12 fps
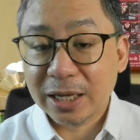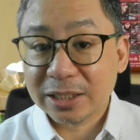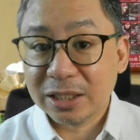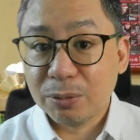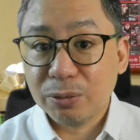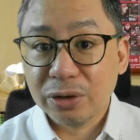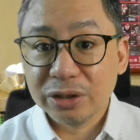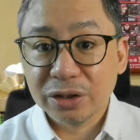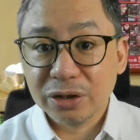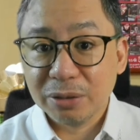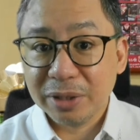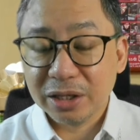as the more
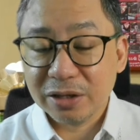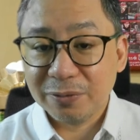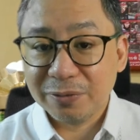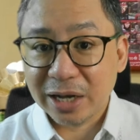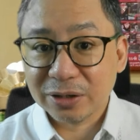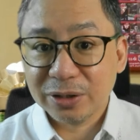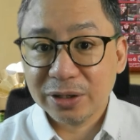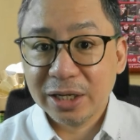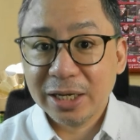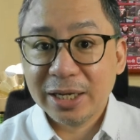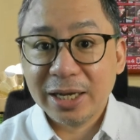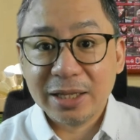determinative factor
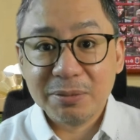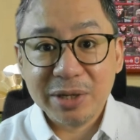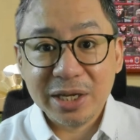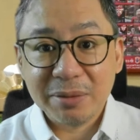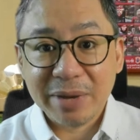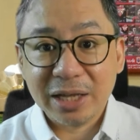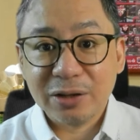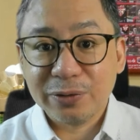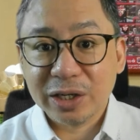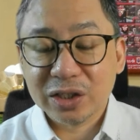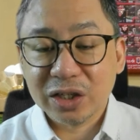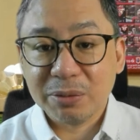and being
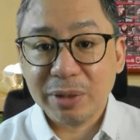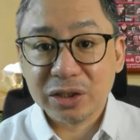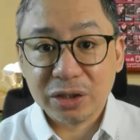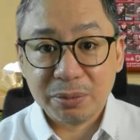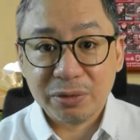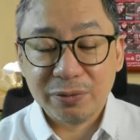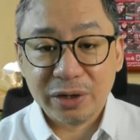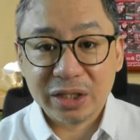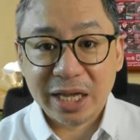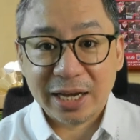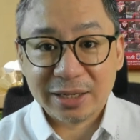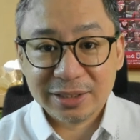manifested by some
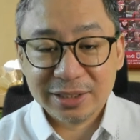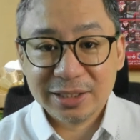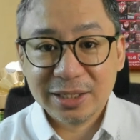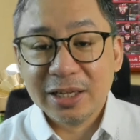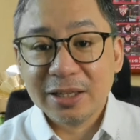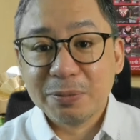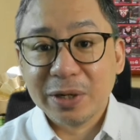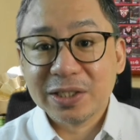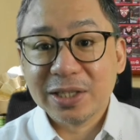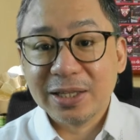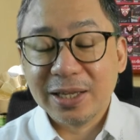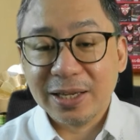overt acts. In the
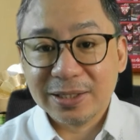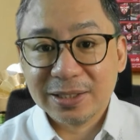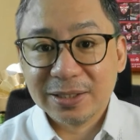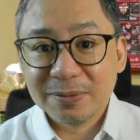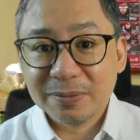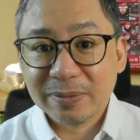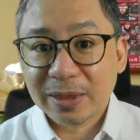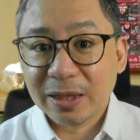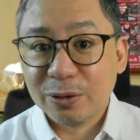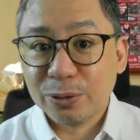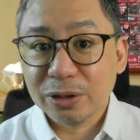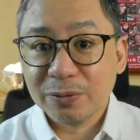present case,
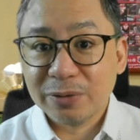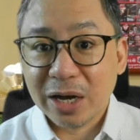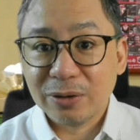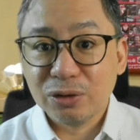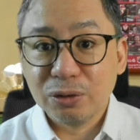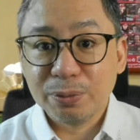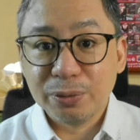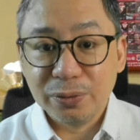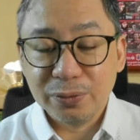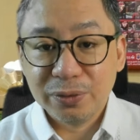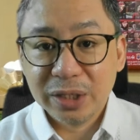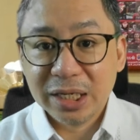the court found no
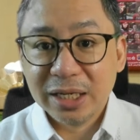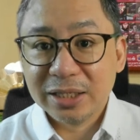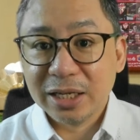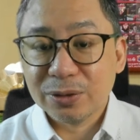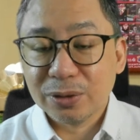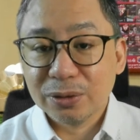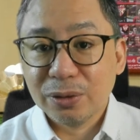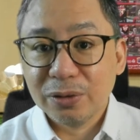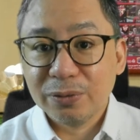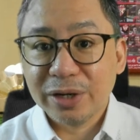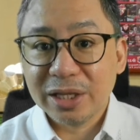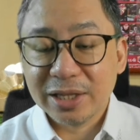proof that
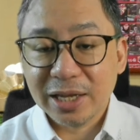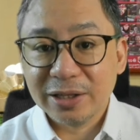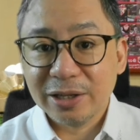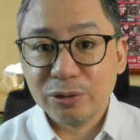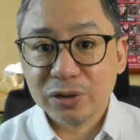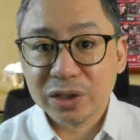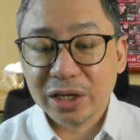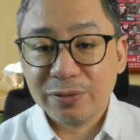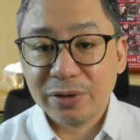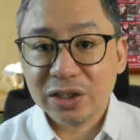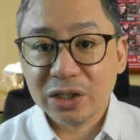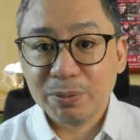Rodolfo intended to
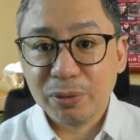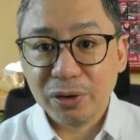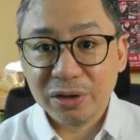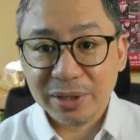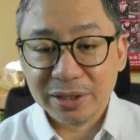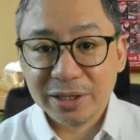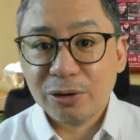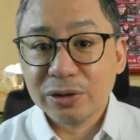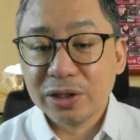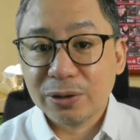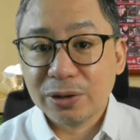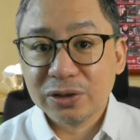sever his employment.
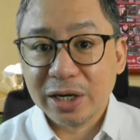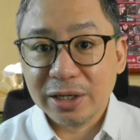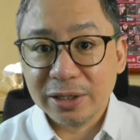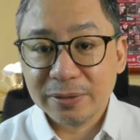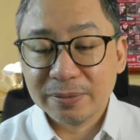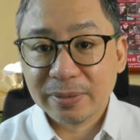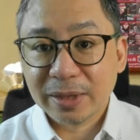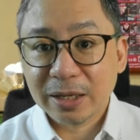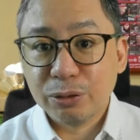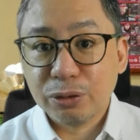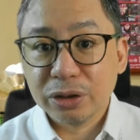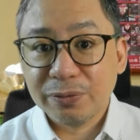On the contrary,
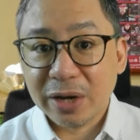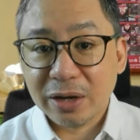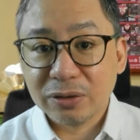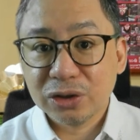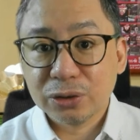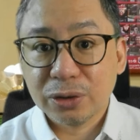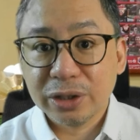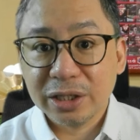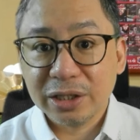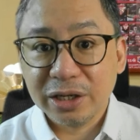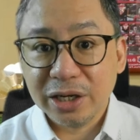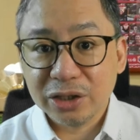the court found strong
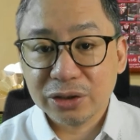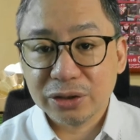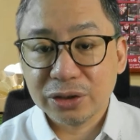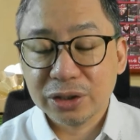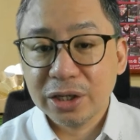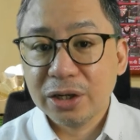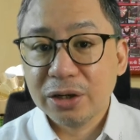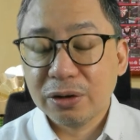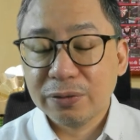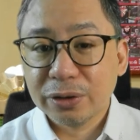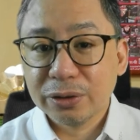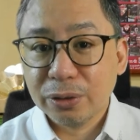indications
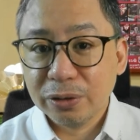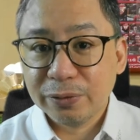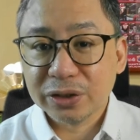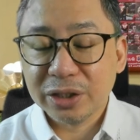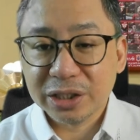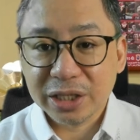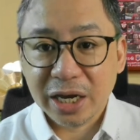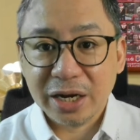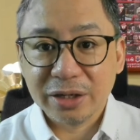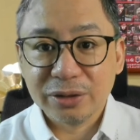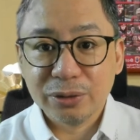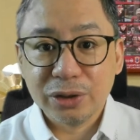of Rodolfo's
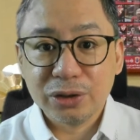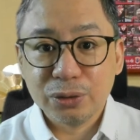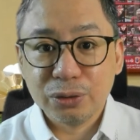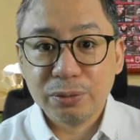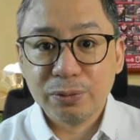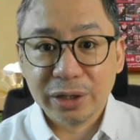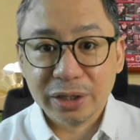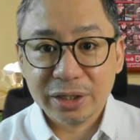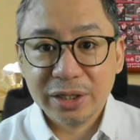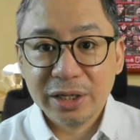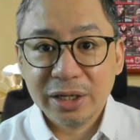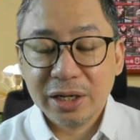desire to resume
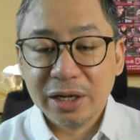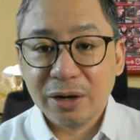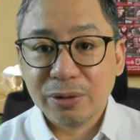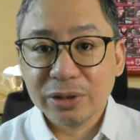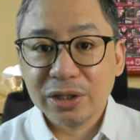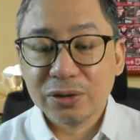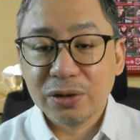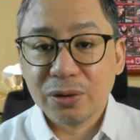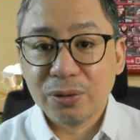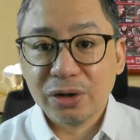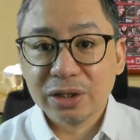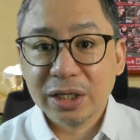work. According to
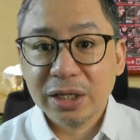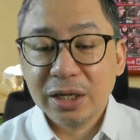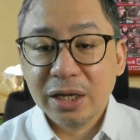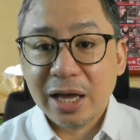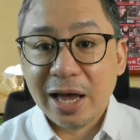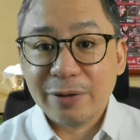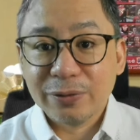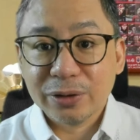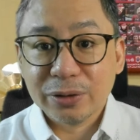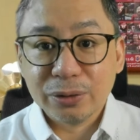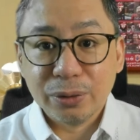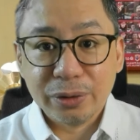the court,
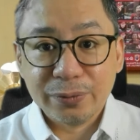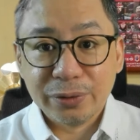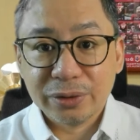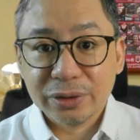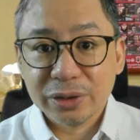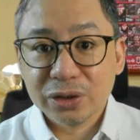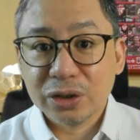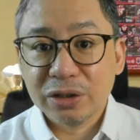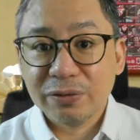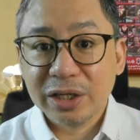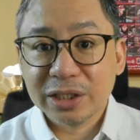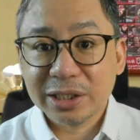after Rodolfo
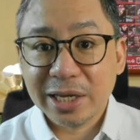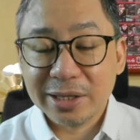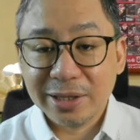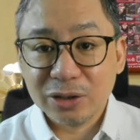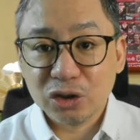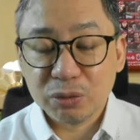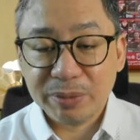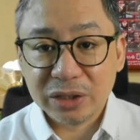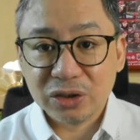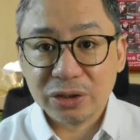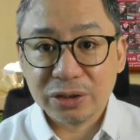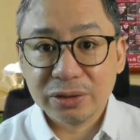served his 10-day
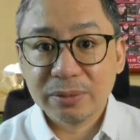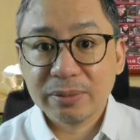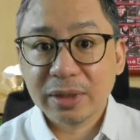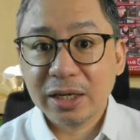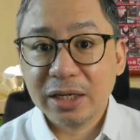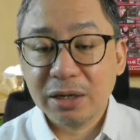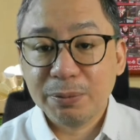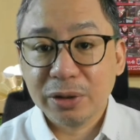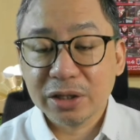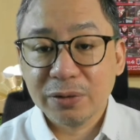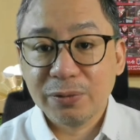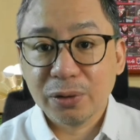suspension, he
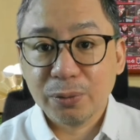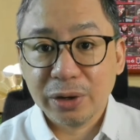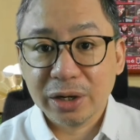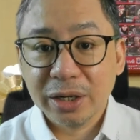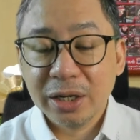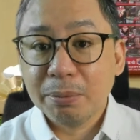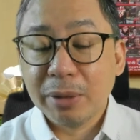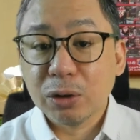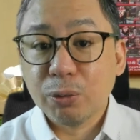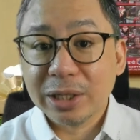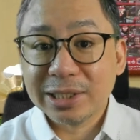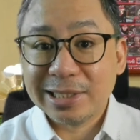reported for work
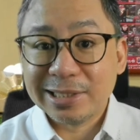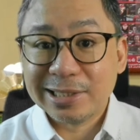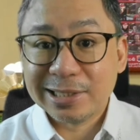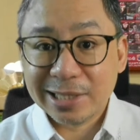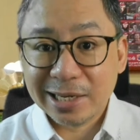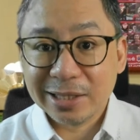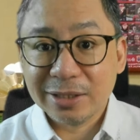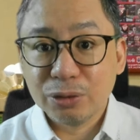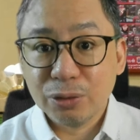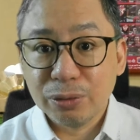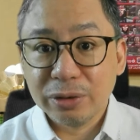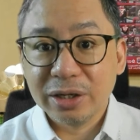but was instead
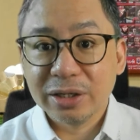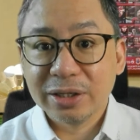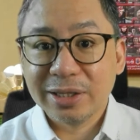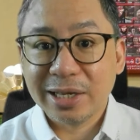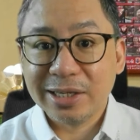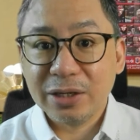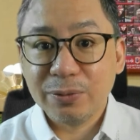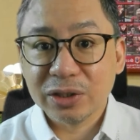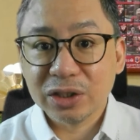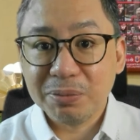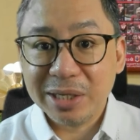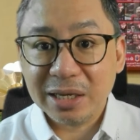told that he
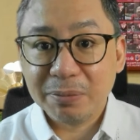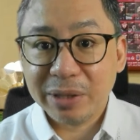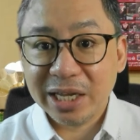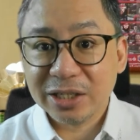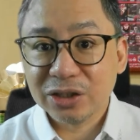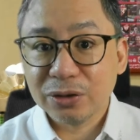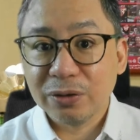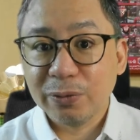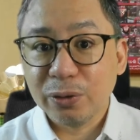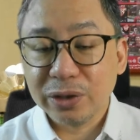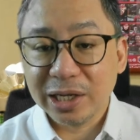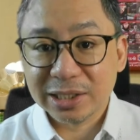was being placed on
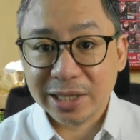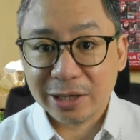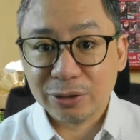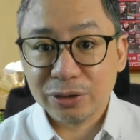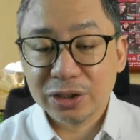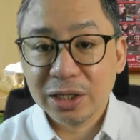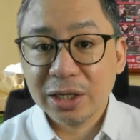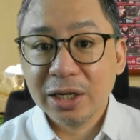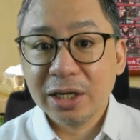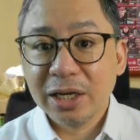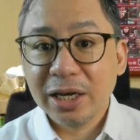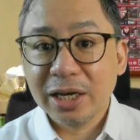floating status
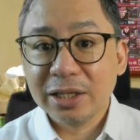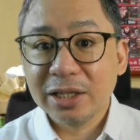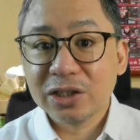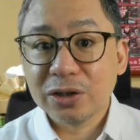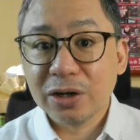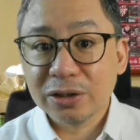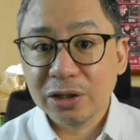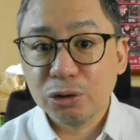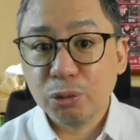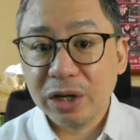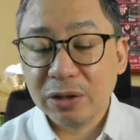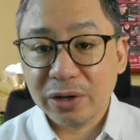and
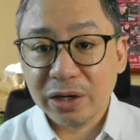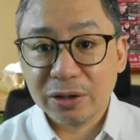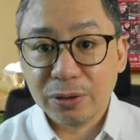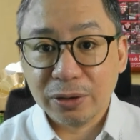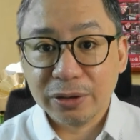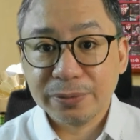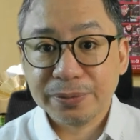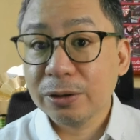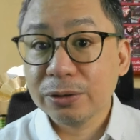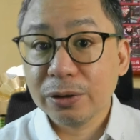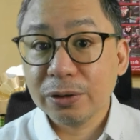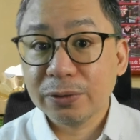instructed to wait for a call.
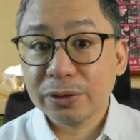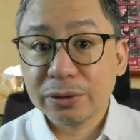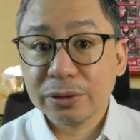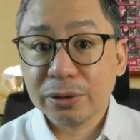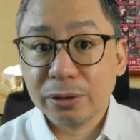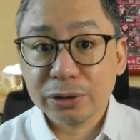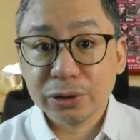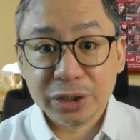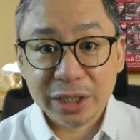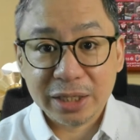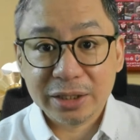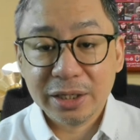Rodolfo also
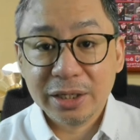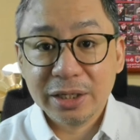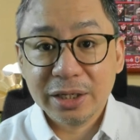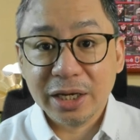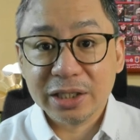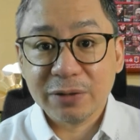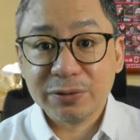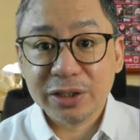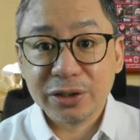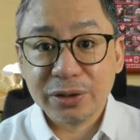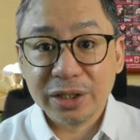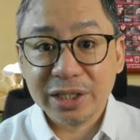sent SF
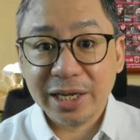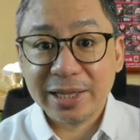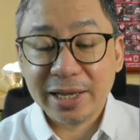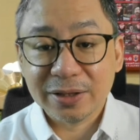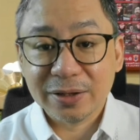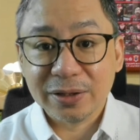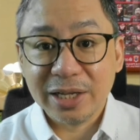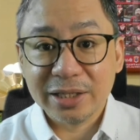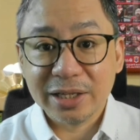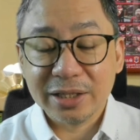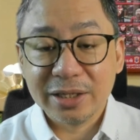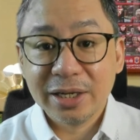Security a letter
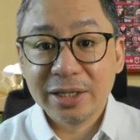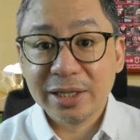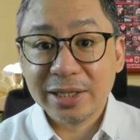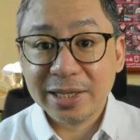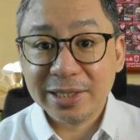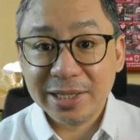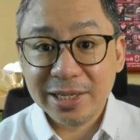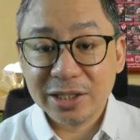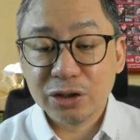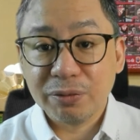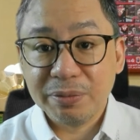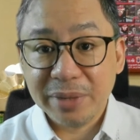dated the
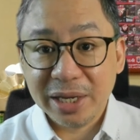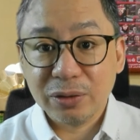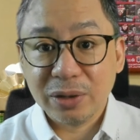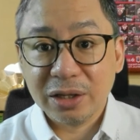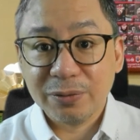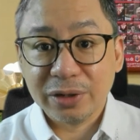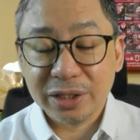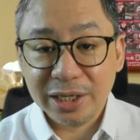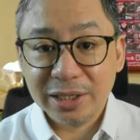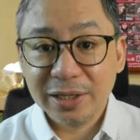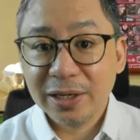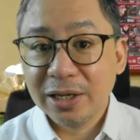19th of May
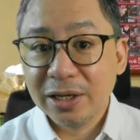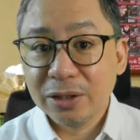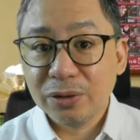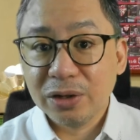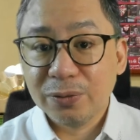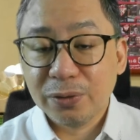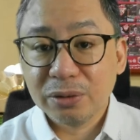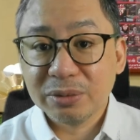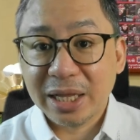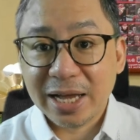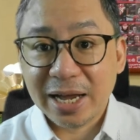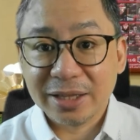2014 to inform
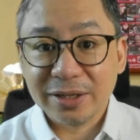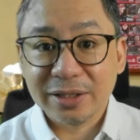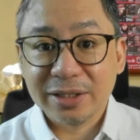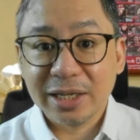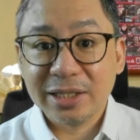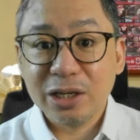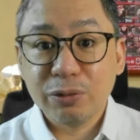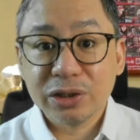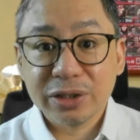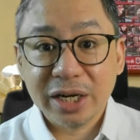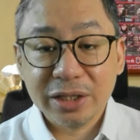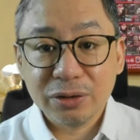the latter that he
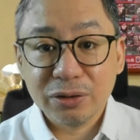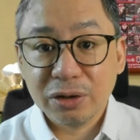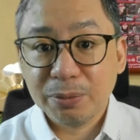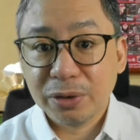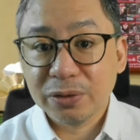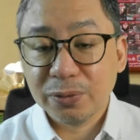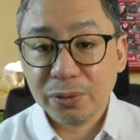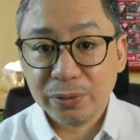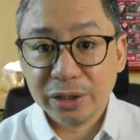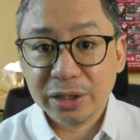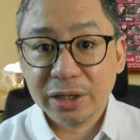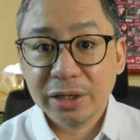was ready to report for
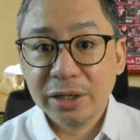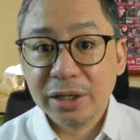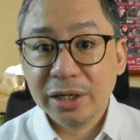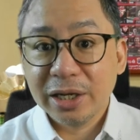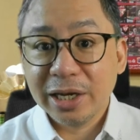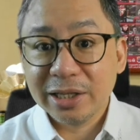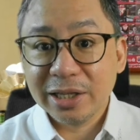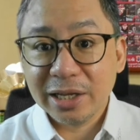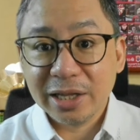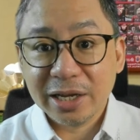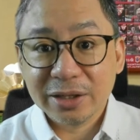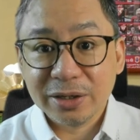work, and
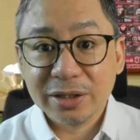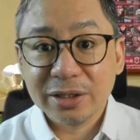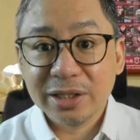a letter